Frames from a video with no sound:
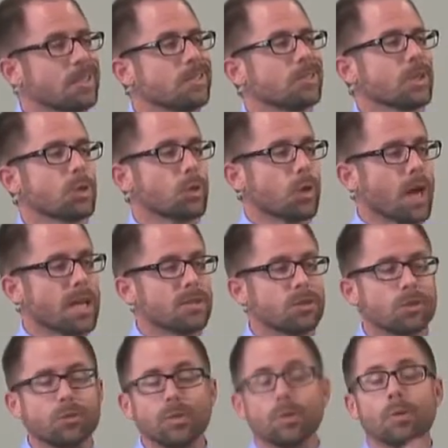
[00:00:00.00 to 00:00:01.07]
to Christ,
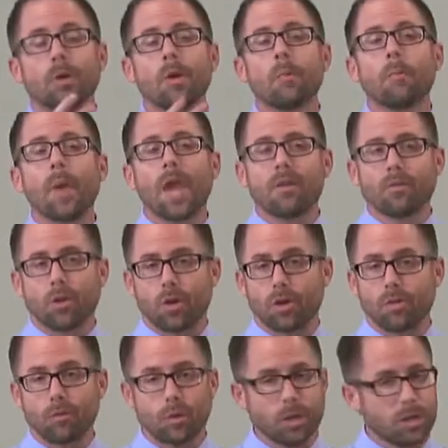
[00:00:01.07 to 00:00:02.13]
whom you may have heard
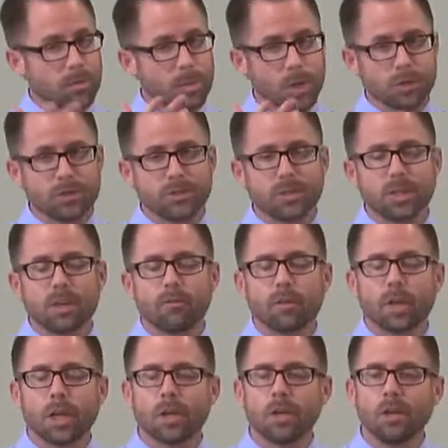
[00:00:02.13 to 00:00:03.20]
of, one of the most
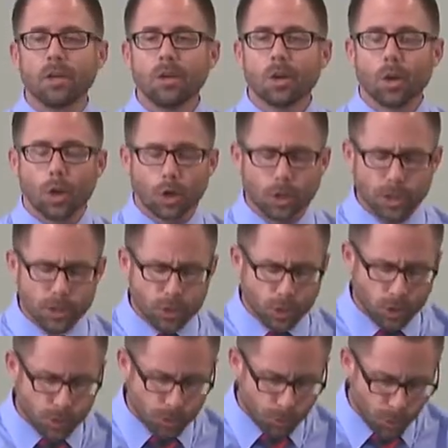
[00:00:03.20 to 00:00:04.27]
significant early
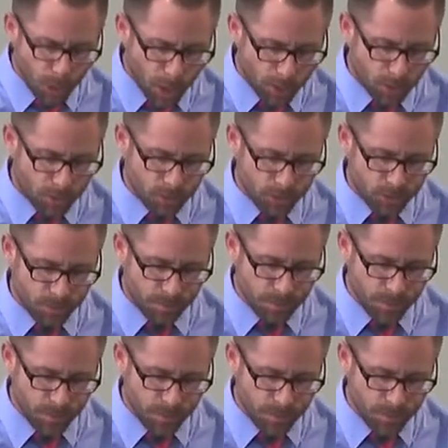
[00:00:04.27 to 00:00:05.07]
church fathers.